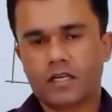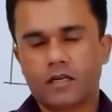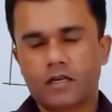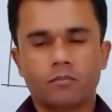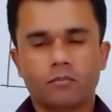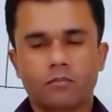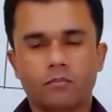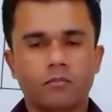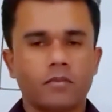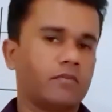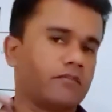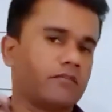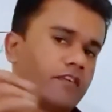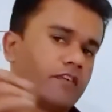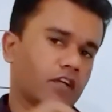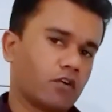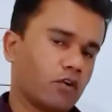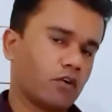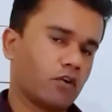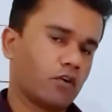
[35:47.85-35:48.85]
But before we
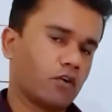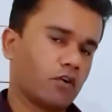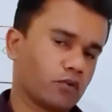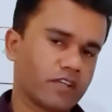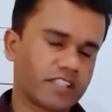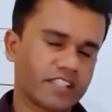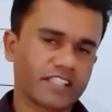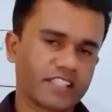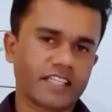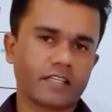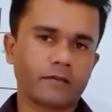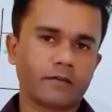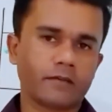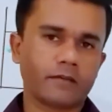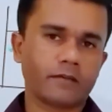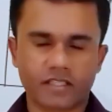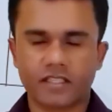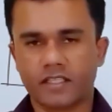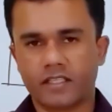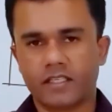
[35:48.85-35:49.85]
go to Dalton's atomic
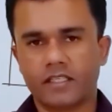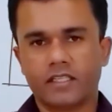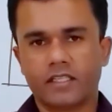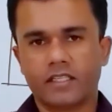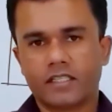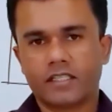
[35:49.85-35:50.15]
theory,